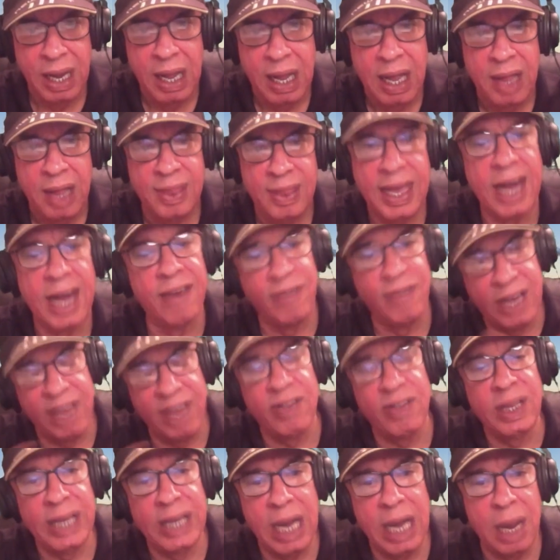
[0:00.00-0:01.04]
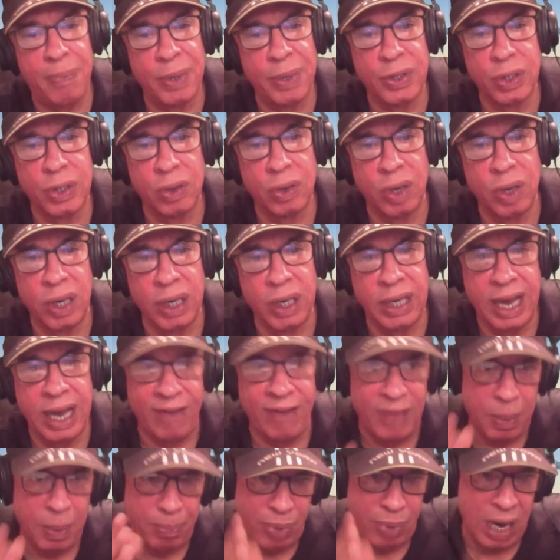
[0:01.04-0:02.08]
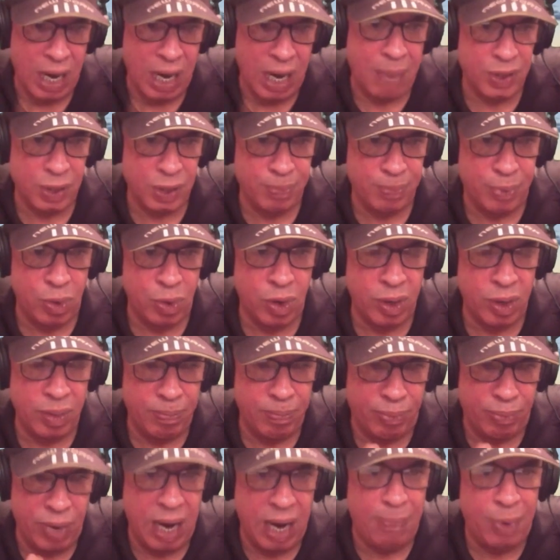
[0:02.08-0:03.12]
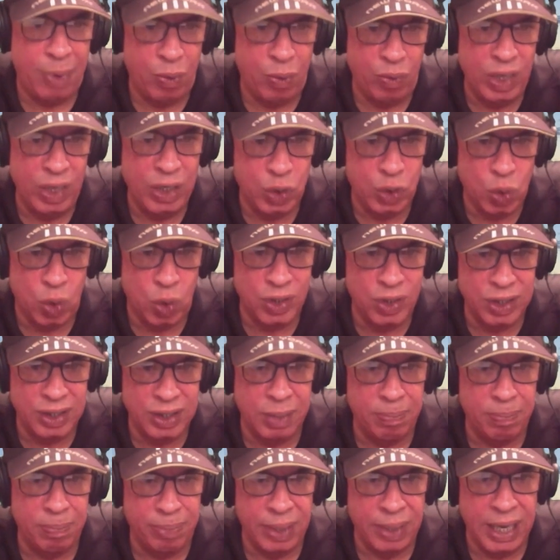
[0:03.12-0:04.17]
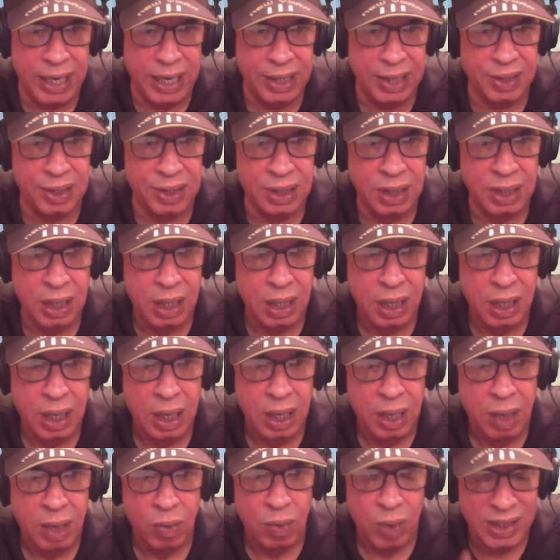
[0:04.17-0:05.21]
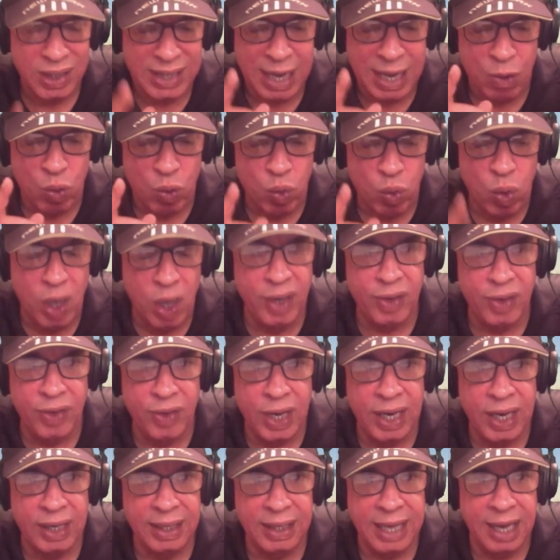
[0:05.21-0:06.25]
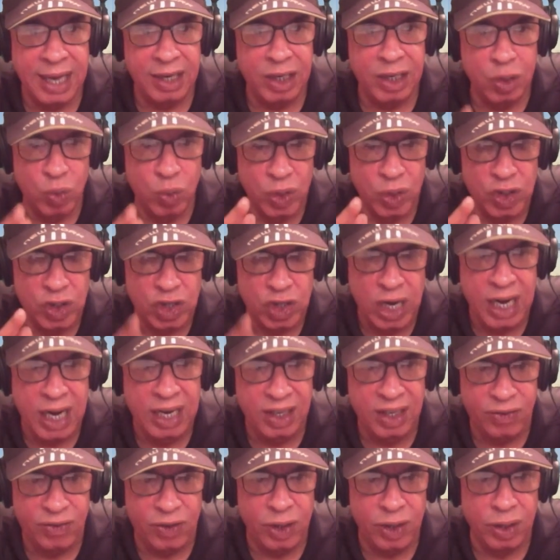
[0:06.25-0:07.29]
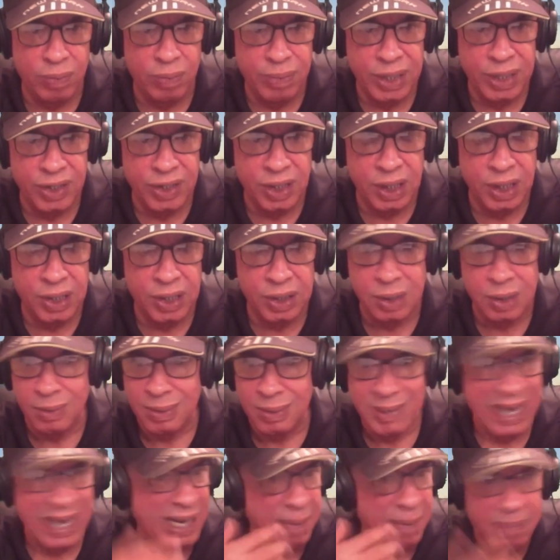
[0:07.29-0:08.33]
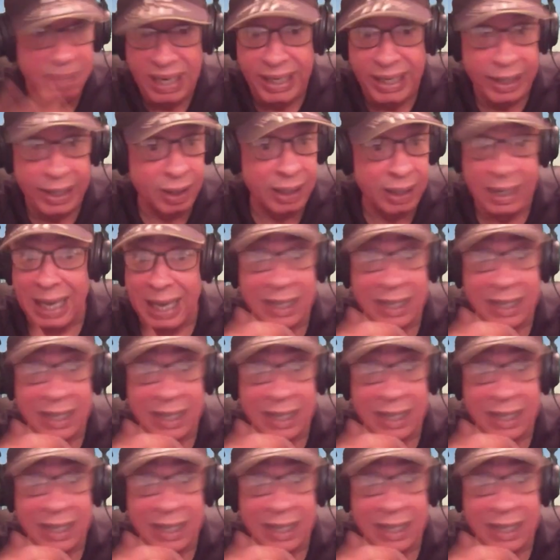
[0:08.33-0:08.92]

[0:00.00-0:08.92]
that, if given the opportunity, you have the proper support and proper resources in place, what's that one thing that you would change for your business, like immediately, like